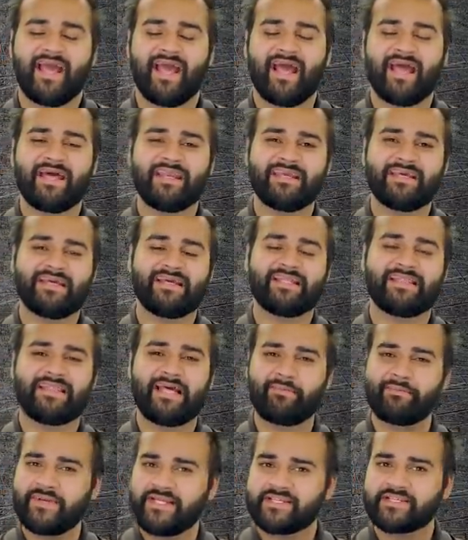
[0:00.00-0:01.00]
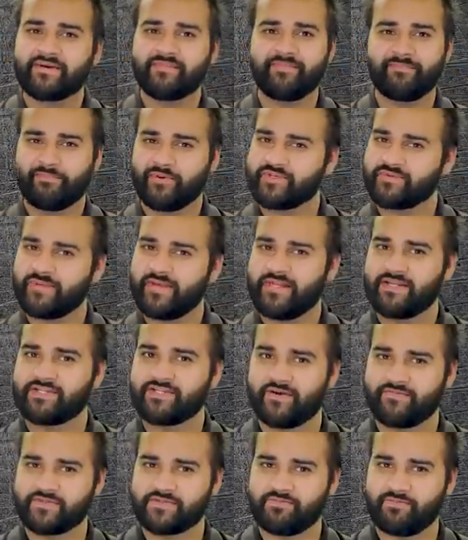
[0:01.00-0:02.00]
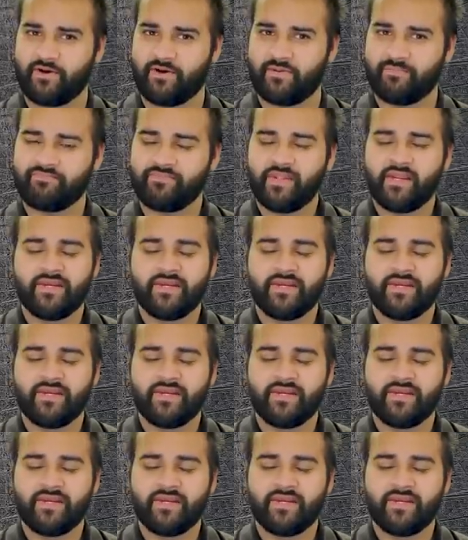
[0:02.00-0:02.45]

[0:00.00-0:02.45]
And uh, that means it puts me in a tough spot.